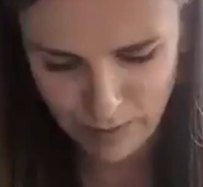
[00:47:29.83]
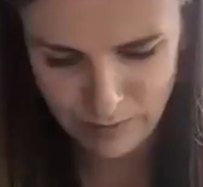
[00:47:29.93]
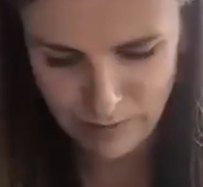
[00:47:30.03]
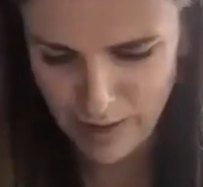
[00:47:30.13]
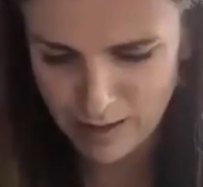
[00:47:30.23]

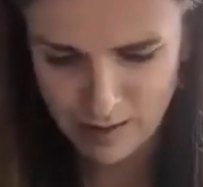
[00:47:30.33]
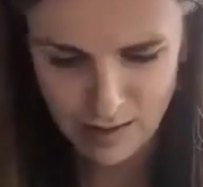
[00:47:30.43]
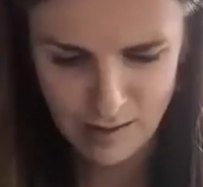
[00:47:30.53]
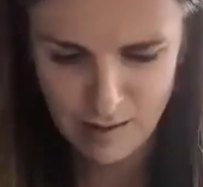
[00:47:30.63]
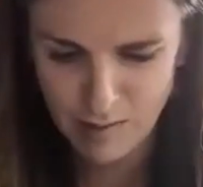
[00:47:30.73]
Love that.
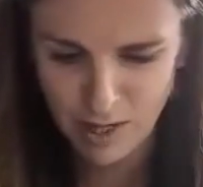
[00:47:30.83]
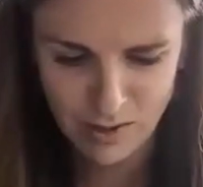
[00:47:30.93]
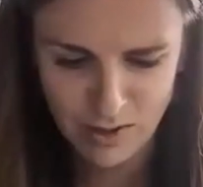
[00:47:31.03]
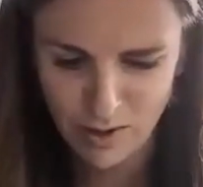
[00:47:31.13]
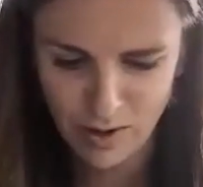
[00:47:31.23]
And
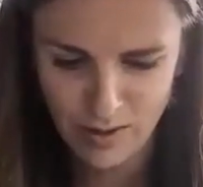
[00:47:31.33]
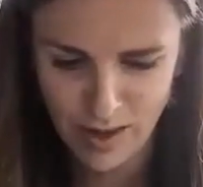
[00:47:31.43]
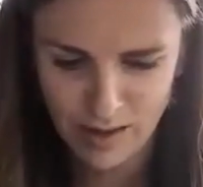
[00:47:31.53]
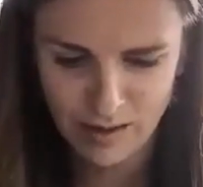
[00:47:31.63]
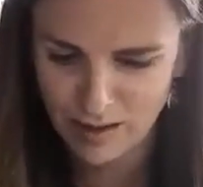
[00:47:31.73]
also
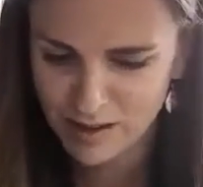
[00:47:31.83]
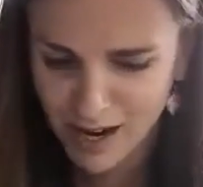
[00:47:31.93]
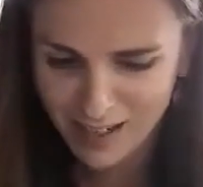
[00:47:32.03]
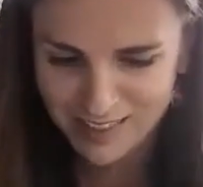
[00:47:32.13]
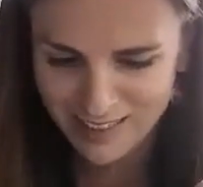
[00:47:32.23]
that the
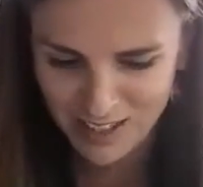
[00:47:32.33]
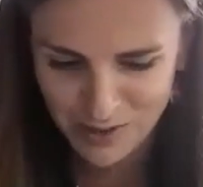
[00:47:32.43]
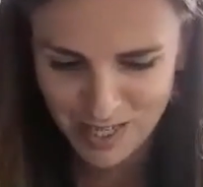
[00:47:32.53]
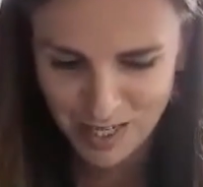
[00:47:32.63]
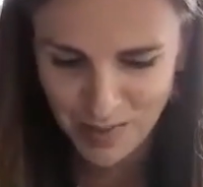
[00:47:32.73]
nugget that
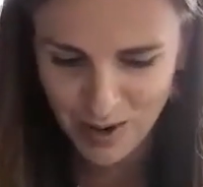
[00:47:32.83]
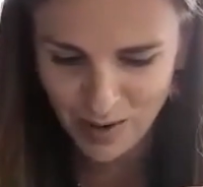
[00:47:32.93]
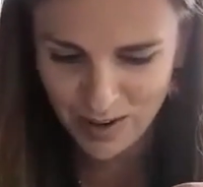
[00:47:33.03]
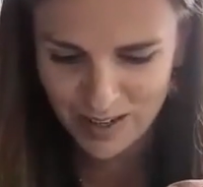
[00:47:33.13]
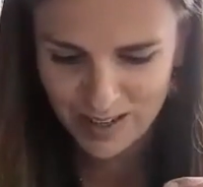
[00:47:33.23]
you said
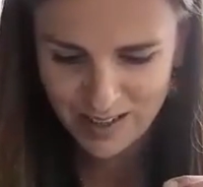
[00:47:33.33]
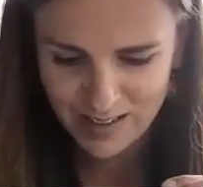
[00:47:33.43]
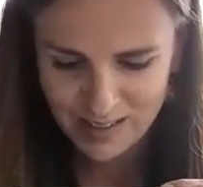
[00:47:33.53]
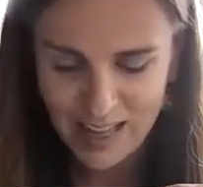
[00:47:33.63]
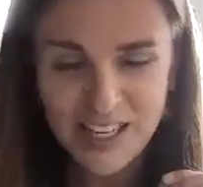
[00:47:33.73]
about
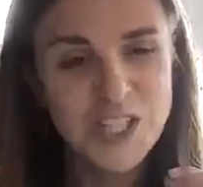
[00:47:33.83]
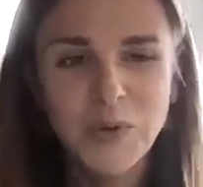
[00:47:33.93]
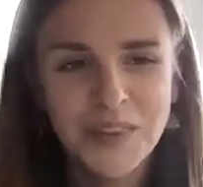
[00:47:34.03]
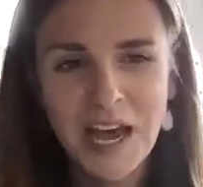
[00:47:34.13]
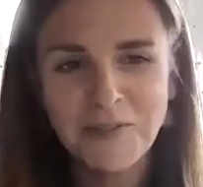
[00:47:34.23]
that
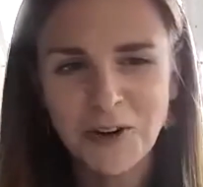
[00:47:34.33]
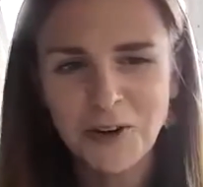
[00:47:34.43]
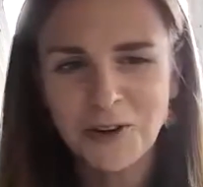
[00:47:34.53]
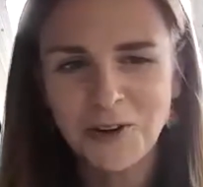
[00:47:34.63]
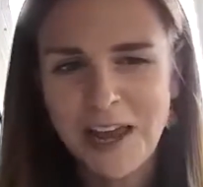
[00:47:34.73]
2
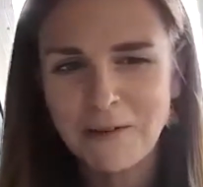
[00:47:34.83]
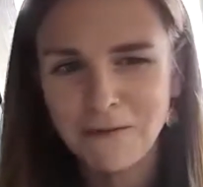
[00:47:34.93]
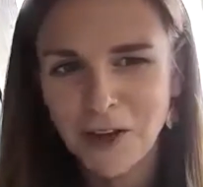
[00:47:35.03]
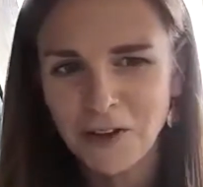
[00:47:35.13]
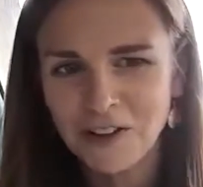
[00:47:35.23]
PM you can't
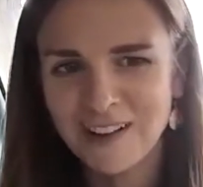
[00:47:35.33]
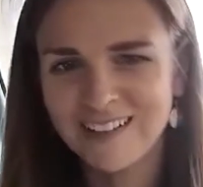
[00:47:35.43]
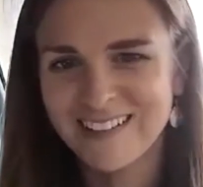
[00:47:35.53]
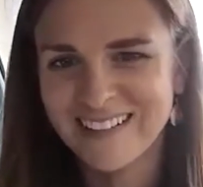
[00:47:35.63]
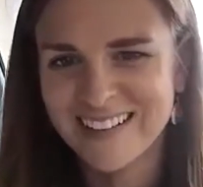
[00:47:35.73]
fill.
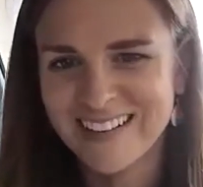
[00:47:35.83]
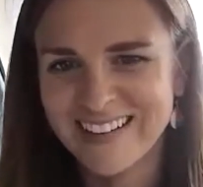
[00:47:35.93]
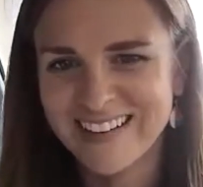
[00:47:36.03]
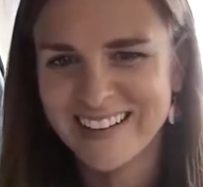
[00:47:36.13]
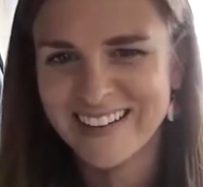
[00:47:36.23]

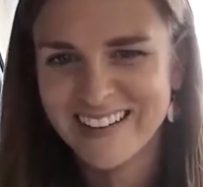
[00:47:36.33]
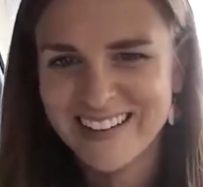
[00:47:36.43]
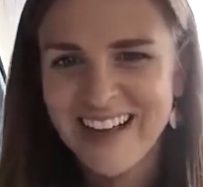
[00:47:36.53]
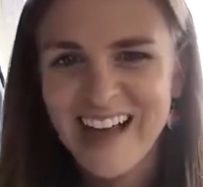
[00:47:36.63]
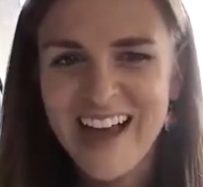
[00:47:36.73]

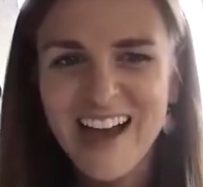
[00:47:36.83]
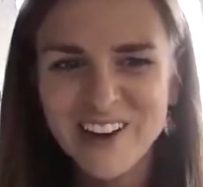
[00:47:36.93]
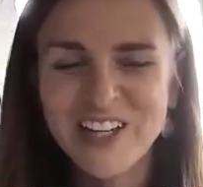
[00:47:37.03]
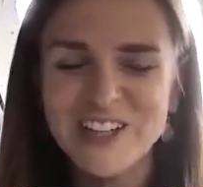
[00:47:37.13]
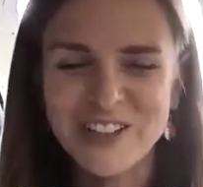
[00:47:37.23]

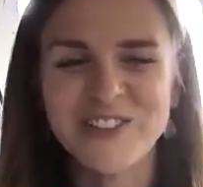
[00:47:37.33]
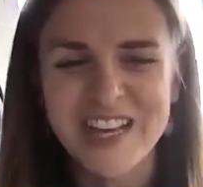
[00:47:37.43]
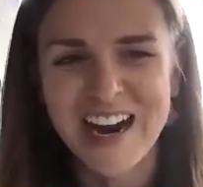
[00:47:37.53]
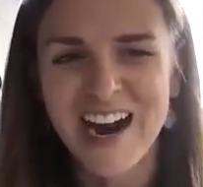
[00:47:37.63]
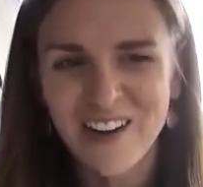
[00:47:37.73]
How can you use
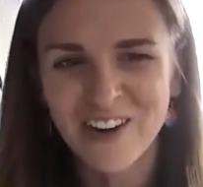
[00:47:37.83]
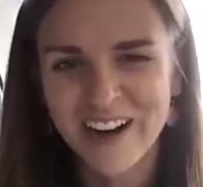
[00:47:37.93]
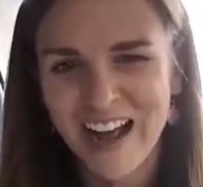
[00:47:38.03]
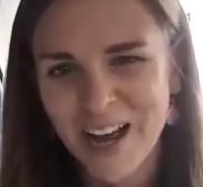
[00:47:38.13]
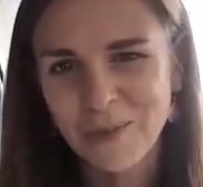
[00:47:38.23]
that
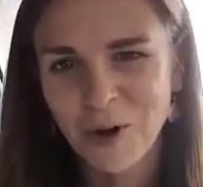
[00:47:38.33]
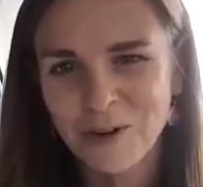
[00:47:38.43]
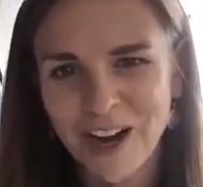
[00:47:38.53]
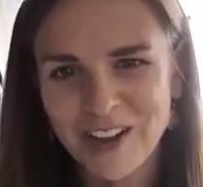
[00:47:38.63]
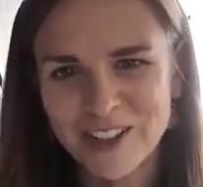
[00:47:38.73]
hour to add
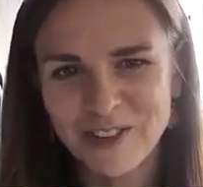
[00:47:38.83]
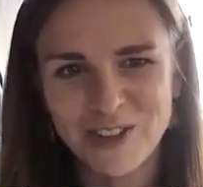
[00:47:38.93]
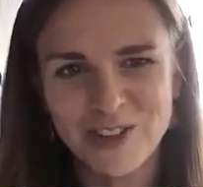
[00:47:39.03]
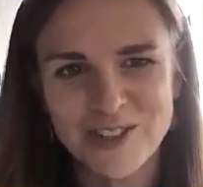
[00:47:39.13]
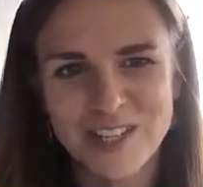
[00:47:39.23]
more value?
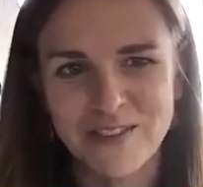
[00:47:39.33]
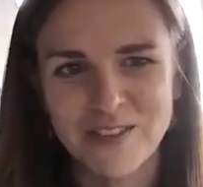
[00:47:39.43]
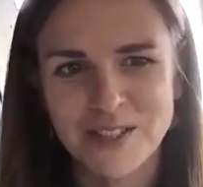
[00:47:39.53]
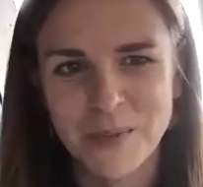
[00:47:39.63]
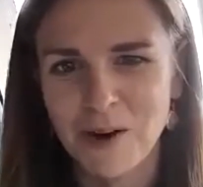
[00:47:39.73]
And you just
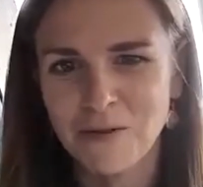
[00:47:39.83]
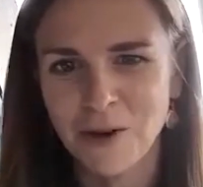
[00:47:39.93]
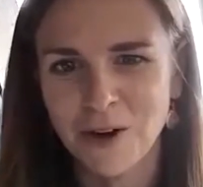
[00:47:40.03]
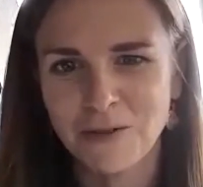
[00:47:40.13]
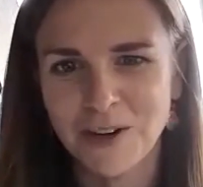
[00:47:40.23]
gave us about
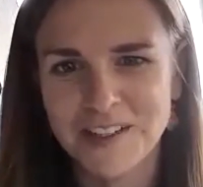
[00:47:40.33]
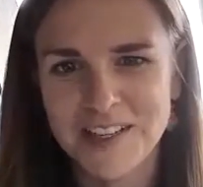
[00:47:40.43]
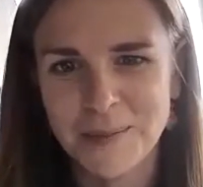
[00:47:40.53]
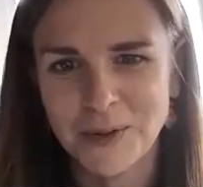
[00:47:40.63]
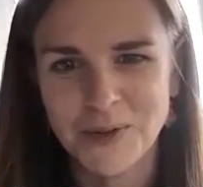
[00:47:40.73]
4 different
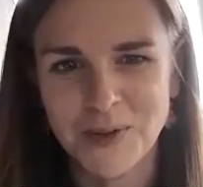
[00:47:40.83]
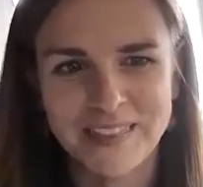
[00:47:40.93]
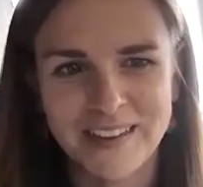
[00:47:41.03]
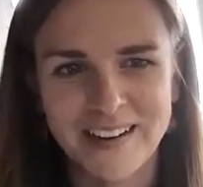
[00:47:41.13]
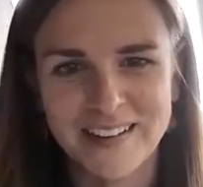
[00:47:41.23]
examples
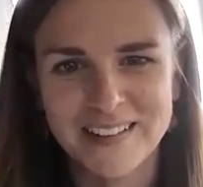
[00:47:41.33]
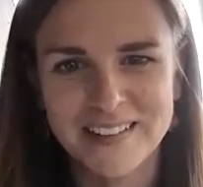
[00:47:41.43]
right there.